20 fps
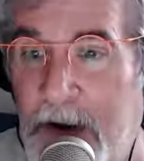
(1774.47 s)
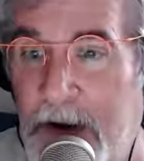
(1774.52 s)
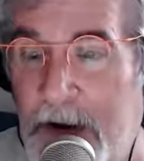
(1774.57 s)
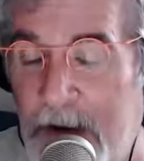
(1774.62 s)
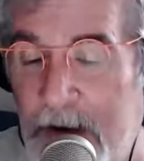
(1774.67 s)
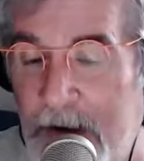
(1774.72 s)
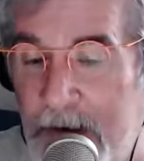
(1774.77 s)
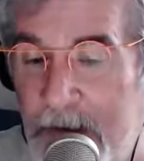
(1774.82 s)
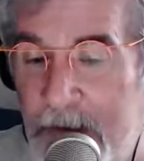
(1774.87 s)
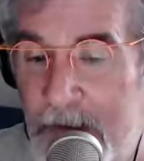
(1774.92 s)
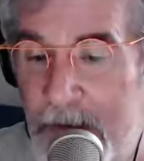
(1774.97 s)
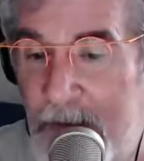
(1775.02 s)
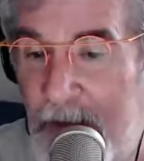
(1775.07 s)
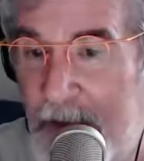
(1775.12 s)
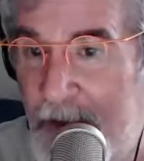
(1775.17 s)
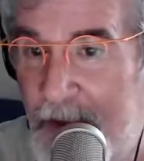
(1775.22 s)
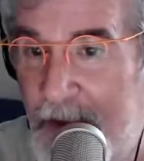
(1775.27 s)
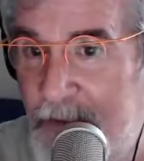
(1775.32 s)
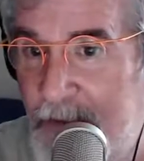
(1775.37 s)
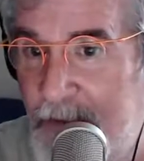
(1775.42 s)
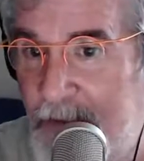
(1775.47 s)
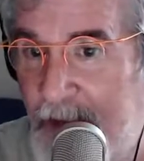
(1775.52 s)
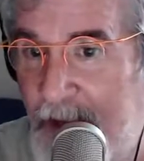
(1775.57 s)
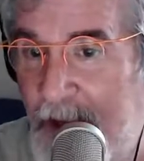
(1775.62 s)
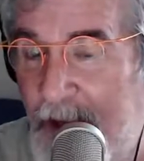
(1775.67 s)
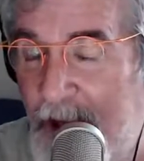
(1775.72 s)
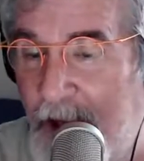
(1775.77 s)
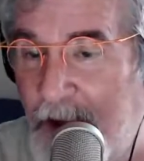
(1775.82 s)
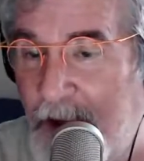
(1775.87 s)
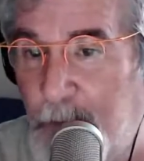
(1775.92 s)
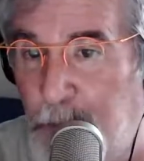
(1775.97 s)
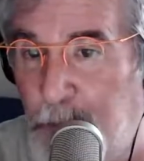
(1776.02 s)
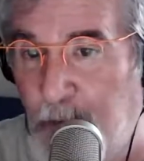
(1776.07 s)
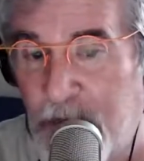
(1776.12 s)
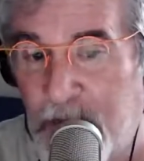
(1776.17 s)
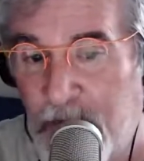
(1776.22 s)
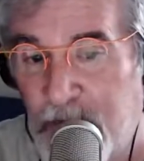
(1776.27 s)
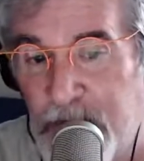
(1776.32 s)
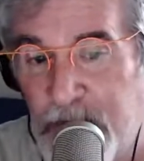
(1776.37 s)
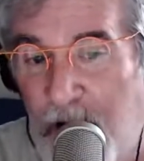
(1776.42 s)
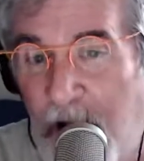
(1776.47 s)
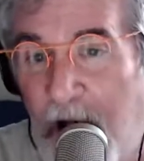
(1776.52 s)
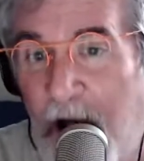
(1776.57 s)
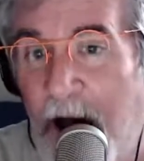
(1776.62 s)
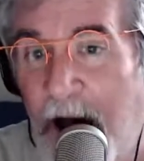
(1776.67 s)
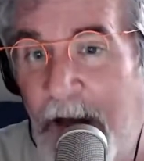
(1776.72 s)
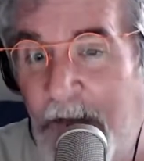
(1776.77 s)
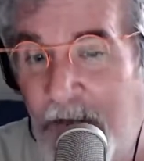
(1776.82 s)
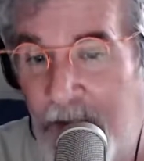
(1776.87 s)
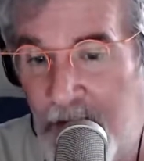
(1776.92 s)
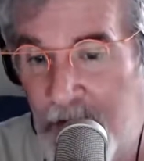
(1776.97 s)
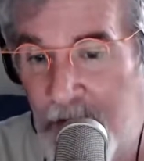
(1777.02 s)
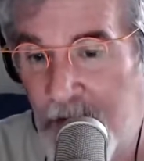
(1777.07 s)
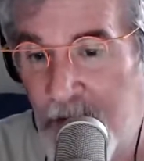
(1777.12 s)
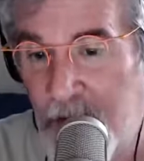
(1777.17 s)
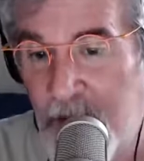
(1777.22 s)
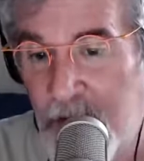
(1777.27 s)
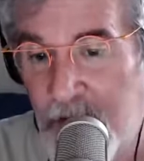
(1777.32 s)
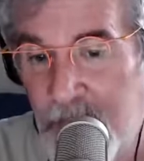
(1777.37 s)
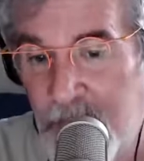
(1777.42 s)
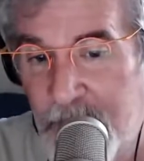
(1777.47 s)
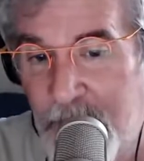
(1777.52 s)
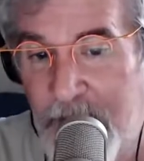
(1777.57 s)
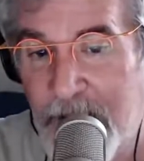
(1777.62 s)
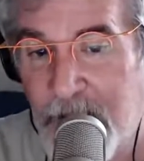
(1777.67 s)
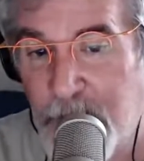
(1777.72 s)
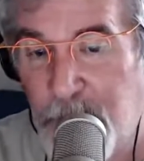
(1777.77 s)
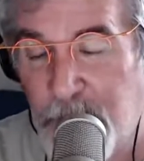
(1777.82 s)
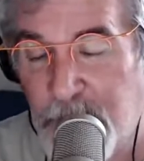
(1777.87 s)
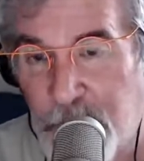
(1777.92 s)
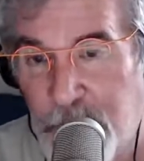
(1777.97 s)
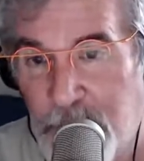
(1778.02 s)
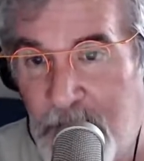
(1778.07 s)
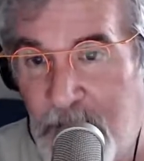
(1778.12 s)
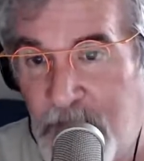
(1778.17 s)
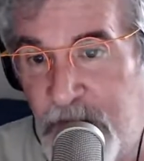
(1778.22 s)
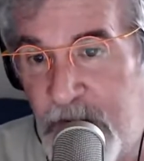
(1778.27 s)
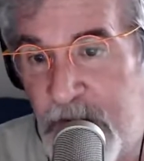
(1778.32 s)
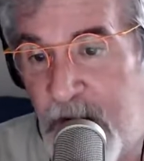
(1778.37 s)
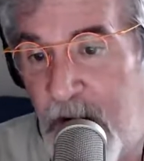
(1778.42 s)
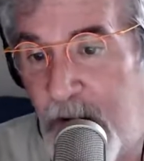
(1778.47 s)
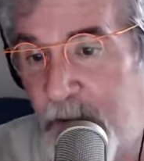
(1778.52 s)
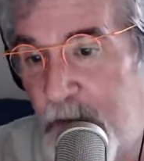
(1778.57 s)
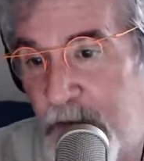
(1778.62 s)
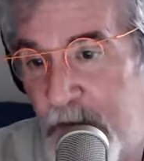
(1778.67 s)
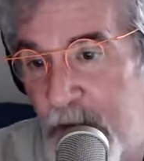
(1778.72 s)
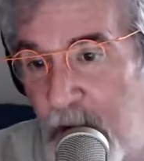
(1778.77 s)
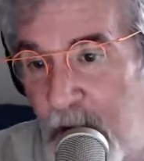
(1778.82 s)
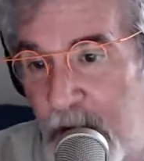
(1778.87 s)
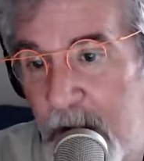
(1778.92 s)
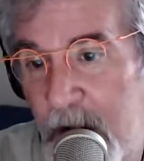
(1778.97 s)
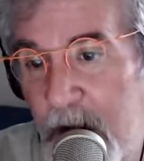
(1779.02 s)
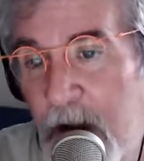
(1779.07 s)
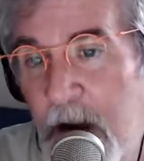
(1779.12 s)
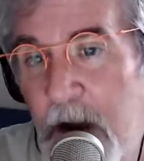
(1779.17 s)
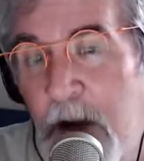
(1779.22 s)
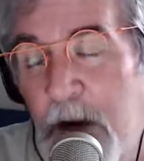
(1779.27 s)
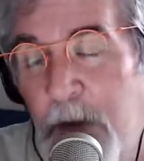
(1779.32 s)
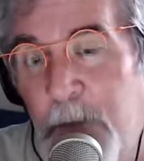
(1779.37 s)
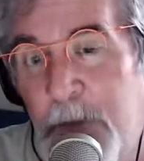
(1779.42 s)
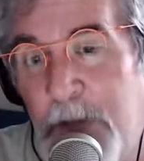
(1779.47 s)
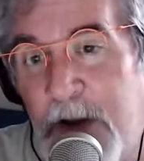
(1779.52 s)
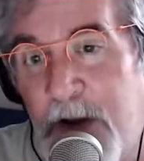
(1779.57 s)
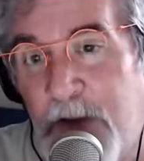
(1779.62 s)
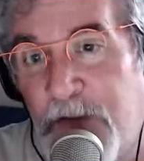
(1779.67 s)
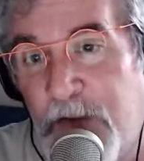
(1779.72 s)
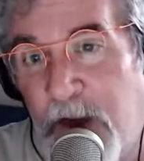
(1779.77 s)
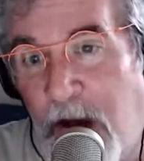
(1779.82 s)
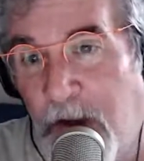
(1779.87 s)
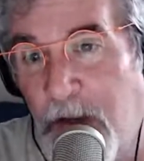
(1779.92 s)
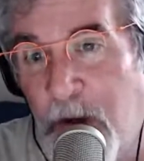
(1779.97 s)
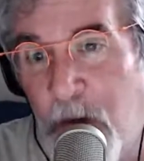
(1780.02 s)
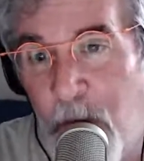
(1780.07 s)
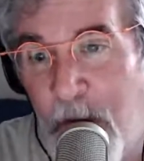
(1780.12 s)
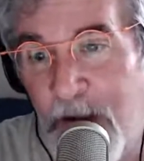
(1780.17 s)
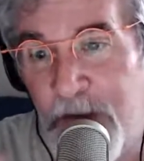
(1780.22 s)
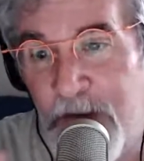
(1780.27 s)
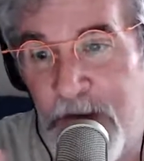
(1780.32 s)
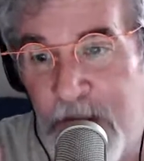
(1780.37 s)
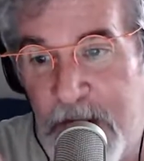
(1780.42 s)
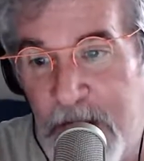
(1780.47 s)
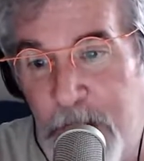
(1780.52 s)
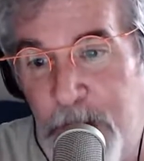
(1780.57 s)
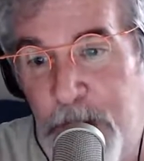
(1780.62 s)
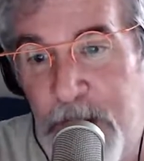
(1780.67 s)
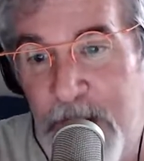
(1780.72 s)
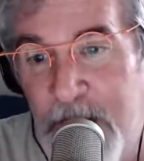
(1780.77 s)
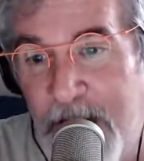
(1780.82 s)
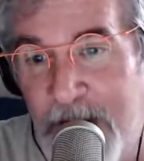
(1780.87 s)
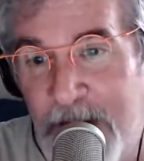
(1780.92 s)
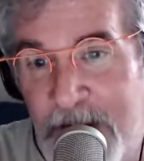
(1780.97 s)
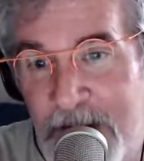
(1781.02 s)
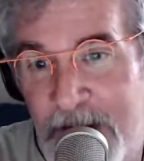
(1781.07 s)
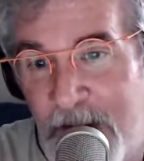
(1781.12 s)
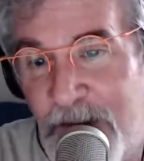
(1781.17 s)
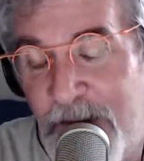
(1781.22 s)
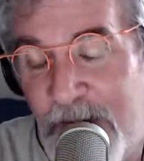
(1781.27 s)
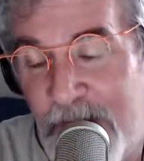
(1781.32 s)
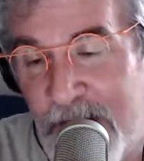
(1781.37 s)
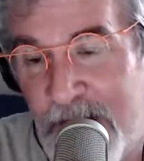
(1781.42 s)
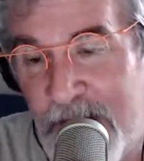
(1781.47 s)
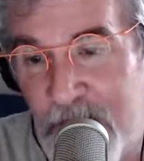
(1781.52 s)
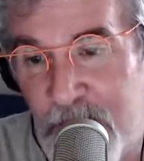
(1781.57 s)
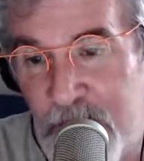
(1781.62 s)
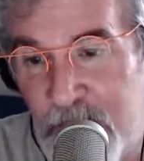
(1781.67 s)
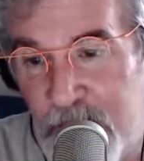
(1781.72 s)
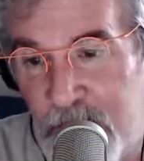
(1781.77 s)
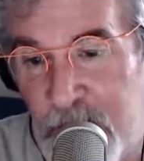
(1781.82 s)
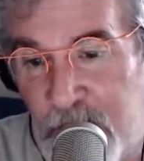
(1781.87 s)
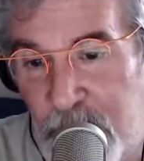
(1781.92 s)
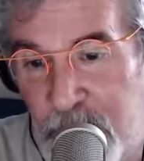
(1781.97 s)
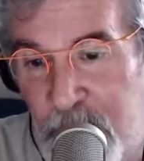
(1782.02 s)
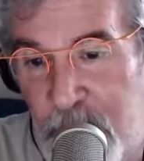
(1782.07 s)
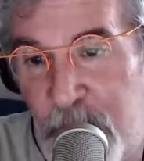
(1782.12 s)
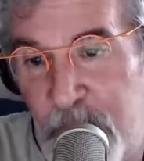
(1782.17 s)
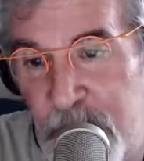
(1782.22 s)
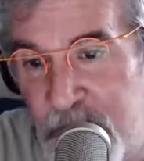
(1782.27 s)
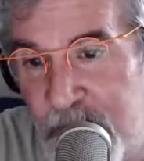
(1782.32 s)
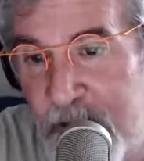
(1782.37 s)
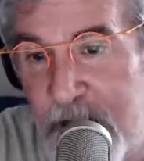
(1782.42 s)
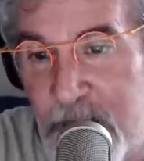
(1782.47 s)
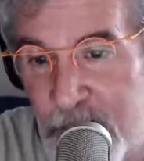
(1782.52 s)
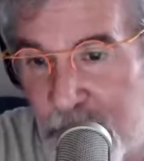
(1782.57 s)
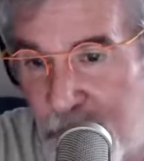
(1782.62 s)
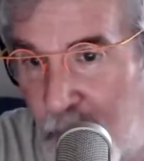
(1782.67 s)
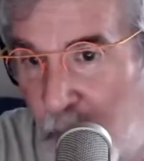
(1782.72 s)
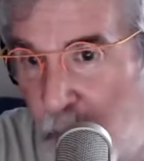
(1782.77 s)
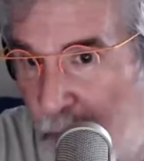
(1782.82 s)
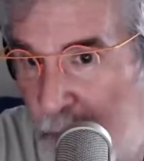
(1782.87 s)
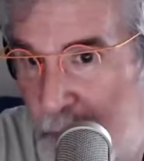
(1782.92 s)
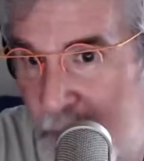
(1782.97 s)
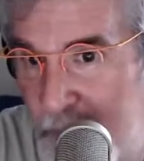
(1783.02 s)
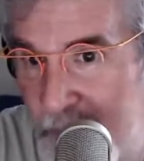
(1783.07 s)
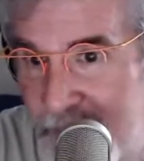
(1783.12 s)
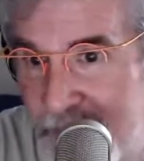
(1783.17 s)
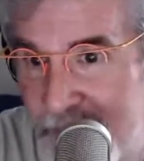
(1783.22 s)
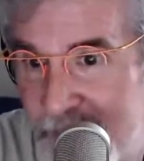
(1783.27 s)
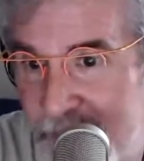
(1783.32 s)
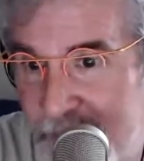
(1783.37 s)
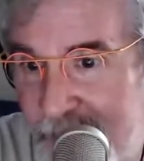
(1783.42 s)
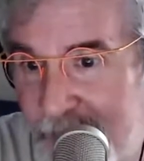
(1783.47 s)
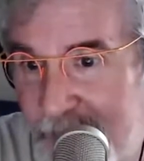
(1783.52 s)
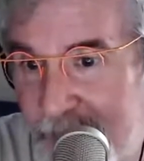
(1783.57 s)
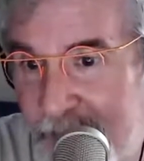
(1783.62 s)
but they had to put this on there. They had to put the plastic covers on because otherwise the EPA doesn't consider them standard equipment.